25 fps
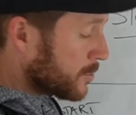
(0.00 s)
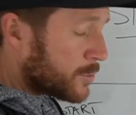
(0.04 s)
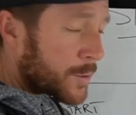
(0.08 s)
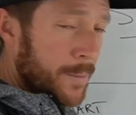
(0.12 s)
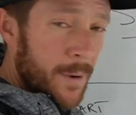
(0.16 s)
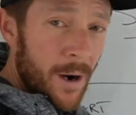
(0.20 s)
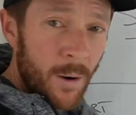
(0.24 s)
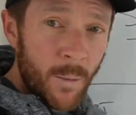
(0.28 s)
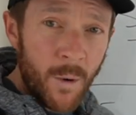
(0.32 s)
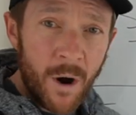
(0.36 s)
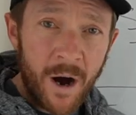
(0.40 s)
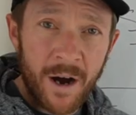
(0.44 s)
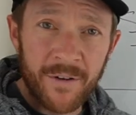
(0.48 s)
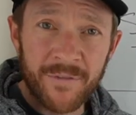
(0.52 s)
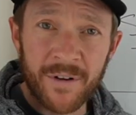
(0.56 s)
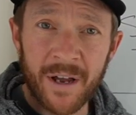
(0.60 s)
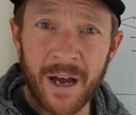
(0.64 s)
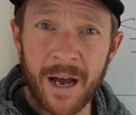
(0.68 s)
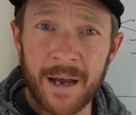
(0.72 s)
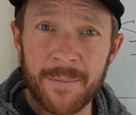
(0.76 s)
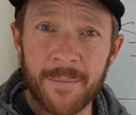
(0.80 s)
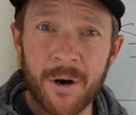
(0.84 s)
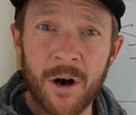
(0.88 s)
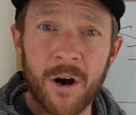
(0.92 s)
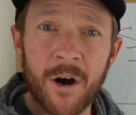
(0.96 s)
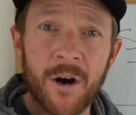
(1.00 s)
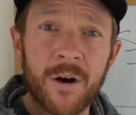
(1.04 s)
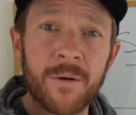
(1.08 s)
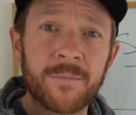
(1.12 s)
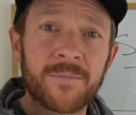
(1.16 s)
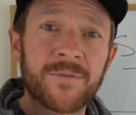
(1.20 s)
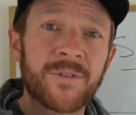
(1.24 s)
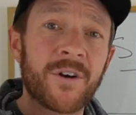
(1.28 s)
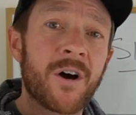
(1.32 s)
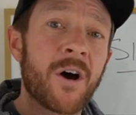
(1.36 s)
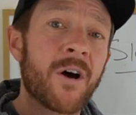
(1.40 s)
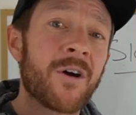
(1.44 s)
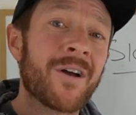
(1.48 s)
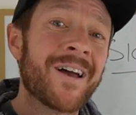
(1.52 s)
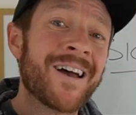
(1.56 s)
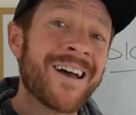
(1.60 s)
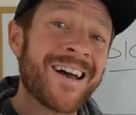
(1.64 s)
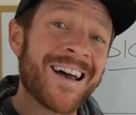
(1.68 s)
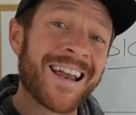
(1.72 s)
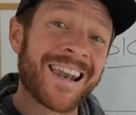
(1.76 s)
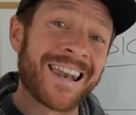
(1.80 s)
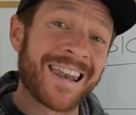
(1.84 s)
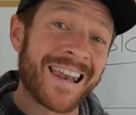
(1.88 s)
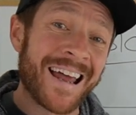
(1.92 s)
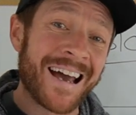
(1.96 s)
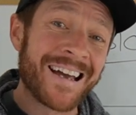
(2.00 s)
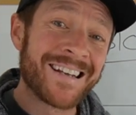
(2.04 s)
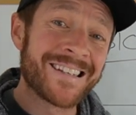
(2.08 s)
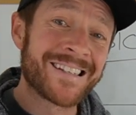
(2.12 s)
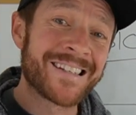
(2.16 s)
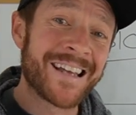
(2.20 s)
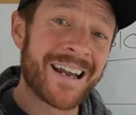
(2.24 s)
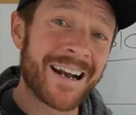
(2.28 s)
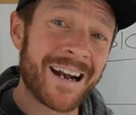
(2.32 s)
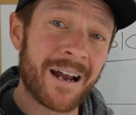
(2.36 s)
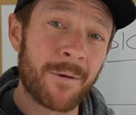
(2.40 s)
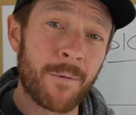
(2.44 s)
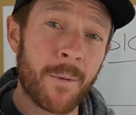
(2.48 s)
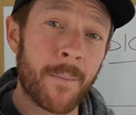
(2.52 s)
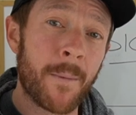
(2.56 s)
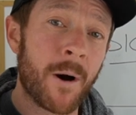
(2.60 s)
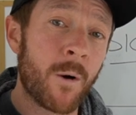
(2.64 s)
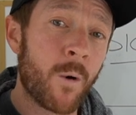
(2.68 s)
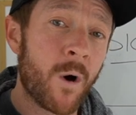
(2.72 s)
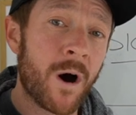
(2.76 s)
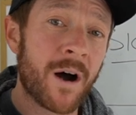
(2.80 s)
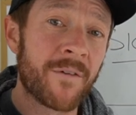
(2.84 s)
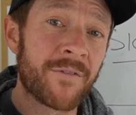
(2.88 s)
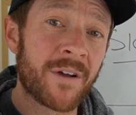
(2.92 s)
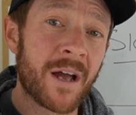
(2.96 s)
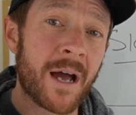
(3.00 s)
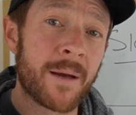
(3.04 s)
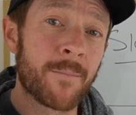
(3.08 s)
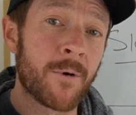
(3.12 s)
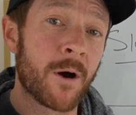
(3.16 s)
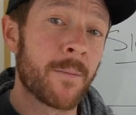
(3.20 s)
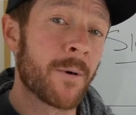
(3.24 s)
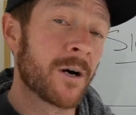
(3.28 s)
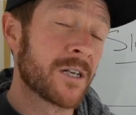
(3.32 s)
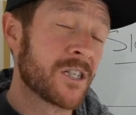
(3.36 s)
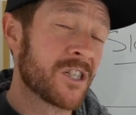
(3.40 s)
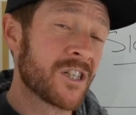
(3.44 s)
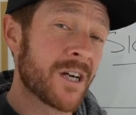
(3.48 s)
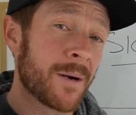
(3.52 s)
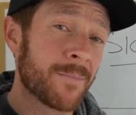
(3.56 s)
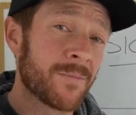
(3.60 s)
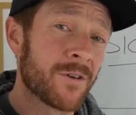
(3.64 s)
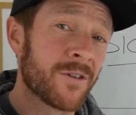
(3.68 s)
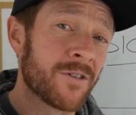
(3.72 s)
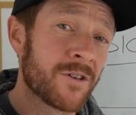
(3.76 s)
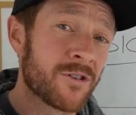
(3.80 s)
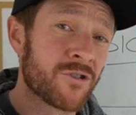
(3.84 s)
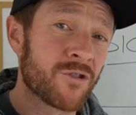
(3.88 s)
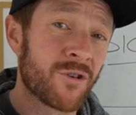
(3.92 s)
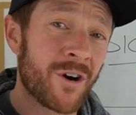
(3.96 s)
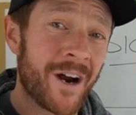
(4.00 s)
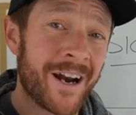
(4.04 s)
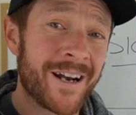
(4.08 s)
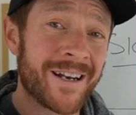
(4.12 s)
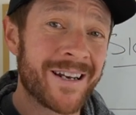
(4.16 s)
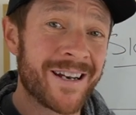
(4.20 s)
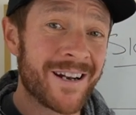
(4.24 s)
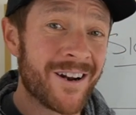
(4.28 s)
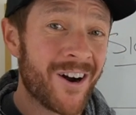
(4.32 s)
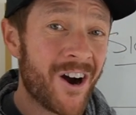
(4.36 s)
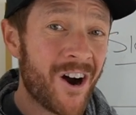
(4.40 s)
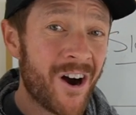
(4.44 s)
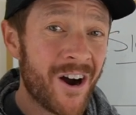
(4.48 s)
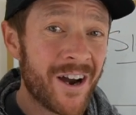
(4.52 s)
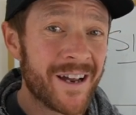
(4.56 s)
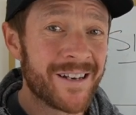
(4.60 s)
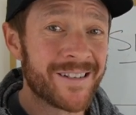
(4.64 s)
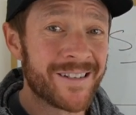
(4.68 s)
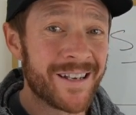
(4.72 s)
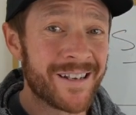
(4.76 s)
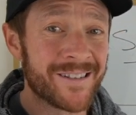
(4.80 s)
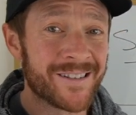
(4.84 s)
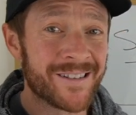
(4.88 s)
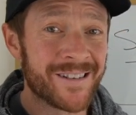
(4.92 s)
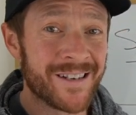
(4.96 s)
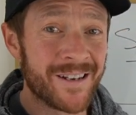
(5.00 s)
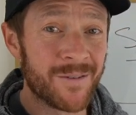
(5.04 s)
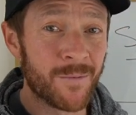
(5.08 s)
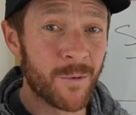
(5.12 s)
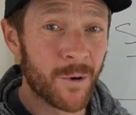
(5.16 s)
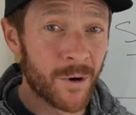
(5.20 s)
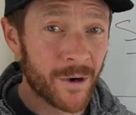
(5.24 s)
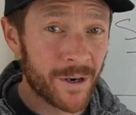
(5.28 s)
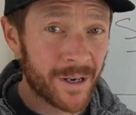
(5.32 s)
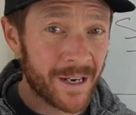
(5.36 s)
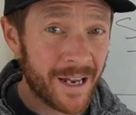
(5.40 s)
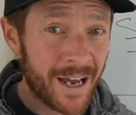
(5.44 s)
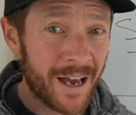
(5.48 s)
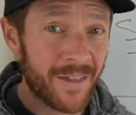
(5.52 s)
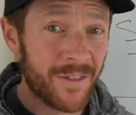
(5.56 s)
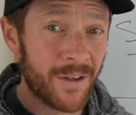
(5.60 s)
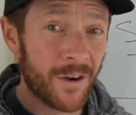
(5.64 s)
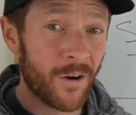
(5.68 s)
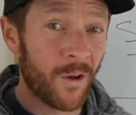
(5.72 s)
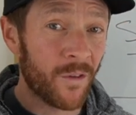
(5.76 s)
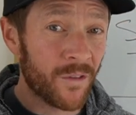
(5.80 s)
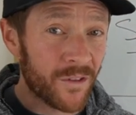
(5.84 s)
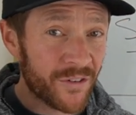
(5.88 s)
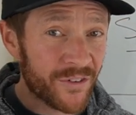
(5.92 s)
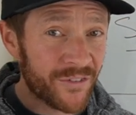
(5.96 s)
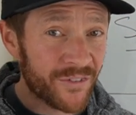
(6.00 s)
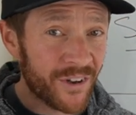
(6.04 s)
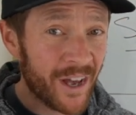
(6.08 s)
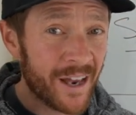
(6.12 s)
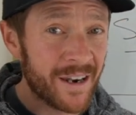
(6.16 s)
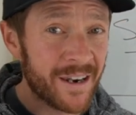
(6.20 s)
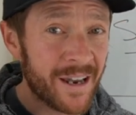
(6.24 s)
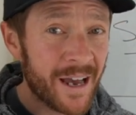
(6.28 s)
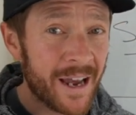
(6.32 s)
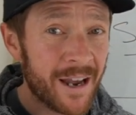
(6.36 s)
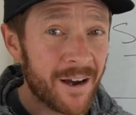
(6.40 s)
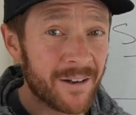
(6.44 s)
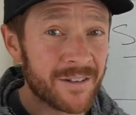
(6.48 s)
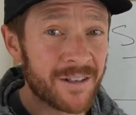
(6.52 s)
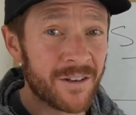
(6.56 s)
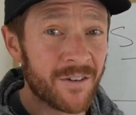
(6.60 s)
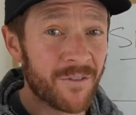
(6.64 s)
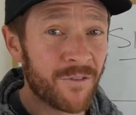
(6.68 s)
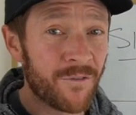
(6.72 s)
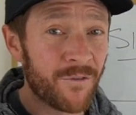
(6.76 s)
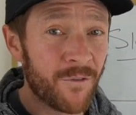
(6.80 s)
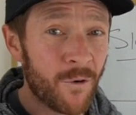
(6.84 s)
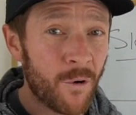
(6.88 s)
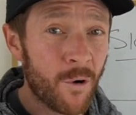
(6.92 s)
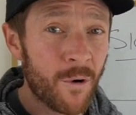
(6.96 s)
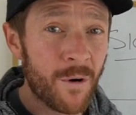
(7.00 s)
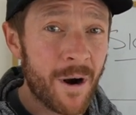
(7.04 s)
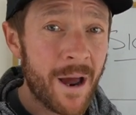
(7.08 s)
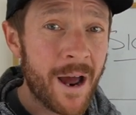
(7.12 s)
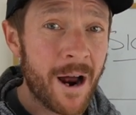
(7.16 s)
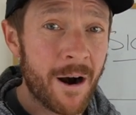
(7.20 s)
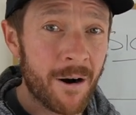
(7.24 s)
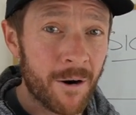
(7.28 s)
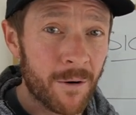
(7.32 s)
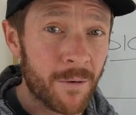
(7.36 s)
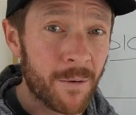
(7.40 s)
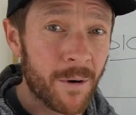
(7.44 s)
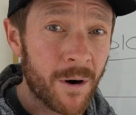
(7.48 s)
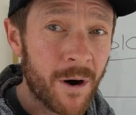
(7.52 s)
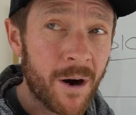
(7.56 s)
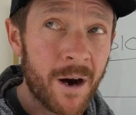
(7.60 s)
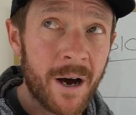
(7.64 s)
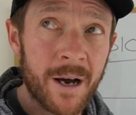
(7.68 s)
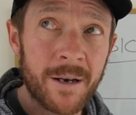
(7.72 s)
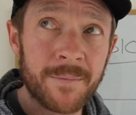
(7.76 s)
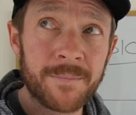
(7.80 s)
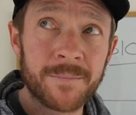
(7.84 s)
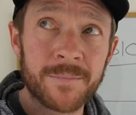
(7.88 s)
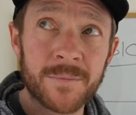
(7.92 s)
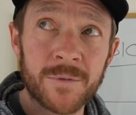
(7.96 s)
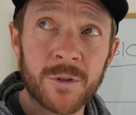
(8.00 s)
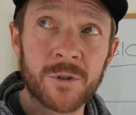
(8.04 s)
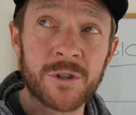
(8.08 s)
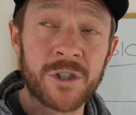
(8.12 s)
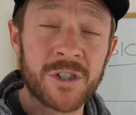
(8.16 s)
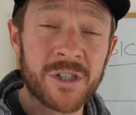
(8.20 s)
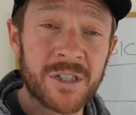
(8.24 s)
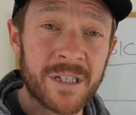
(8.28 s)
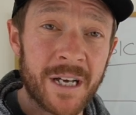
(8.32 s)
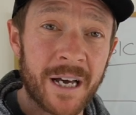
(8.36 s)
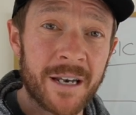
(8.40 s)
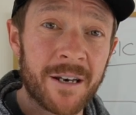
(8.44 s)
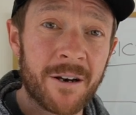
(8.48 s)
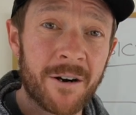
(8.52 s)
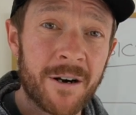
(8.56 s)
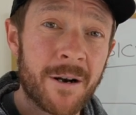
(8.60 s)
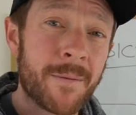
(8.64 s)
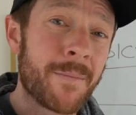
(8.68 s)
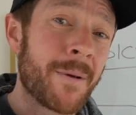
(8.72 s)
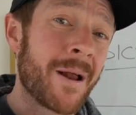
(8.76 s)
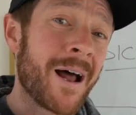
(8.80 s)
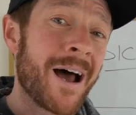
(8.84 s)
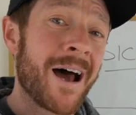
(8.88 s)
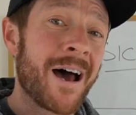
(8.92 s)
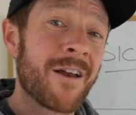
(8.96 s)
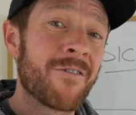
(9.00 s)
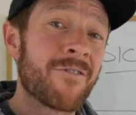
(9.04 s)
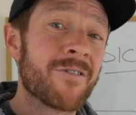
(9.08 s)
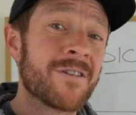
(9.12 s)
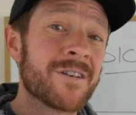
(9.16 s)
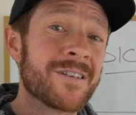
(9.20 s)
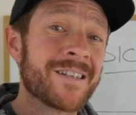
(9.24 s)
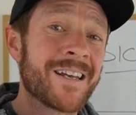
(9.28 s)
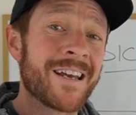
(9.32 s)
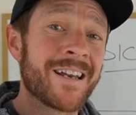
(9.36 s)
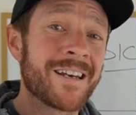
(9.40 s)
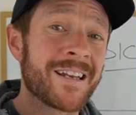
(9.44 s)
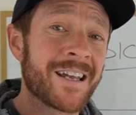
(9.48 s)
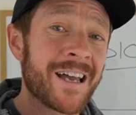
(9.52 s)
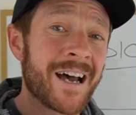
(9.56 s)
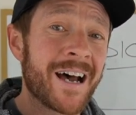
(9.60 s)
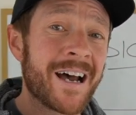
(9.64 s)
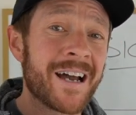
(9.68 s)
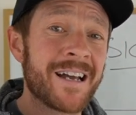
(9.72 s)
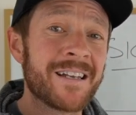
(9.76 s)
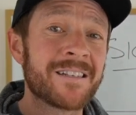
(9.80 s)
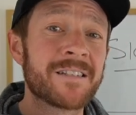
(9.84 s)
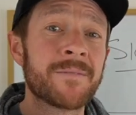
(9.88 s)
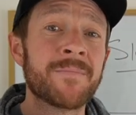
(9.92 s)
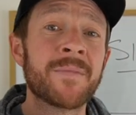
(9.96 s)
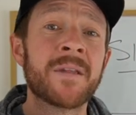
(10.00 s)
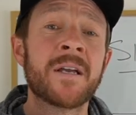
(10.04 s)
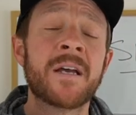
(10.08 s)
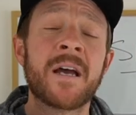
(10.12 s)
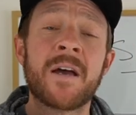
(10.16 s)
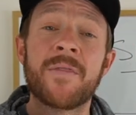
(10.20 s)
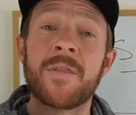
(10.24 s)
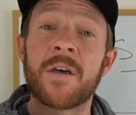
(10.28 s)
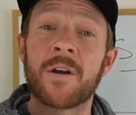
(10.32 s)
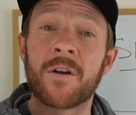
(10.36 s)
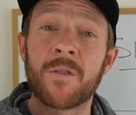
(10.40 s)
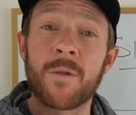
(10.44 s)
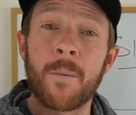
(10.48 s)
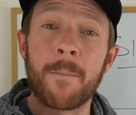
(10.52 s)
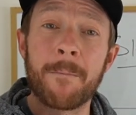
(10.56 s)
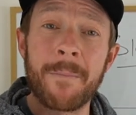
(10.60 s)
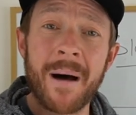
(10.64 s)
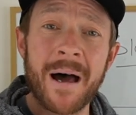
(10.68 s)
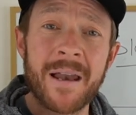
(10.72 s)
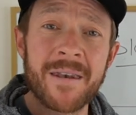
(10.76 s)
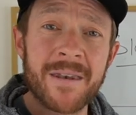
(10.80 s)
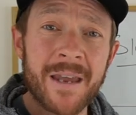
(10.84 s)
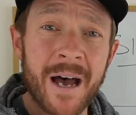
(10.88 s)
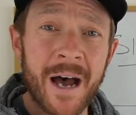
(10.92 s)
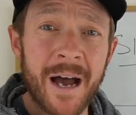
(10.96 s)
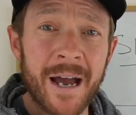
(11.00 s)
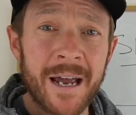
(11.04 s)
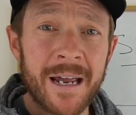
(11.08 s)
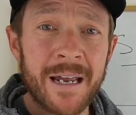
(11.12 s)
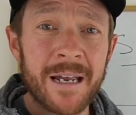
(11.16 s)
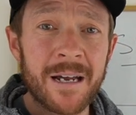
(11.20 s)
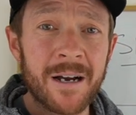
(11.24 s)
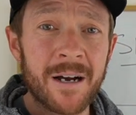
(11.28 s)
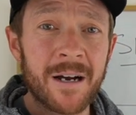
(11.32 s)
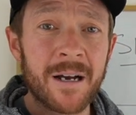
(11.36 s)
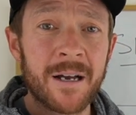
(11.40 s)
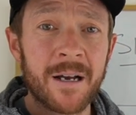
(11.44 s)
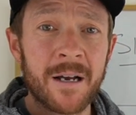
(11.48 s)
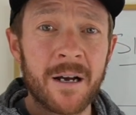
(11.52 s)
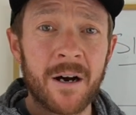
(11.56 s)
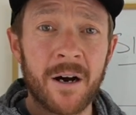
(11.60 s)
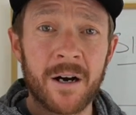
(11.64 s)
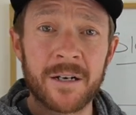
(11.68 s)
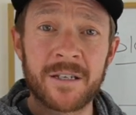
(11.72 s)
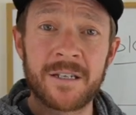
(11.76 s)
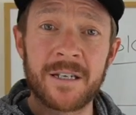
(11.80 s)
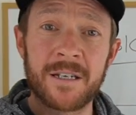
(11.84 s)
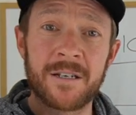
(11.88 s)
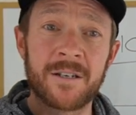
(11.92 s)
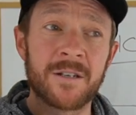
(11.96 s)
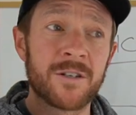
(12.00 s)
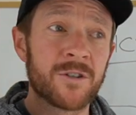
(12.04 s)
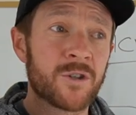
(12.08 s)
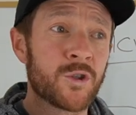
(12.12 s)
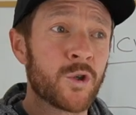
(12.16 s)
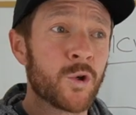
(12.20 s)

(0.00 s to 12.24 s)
was when my wife came home. So late Saturday when my wife came home, I jumped on the train and did a high intensity workout. Then on the Sunday, I did a 4 hour ride, or just under, I did about 110 Ks. And then on the Monday, I did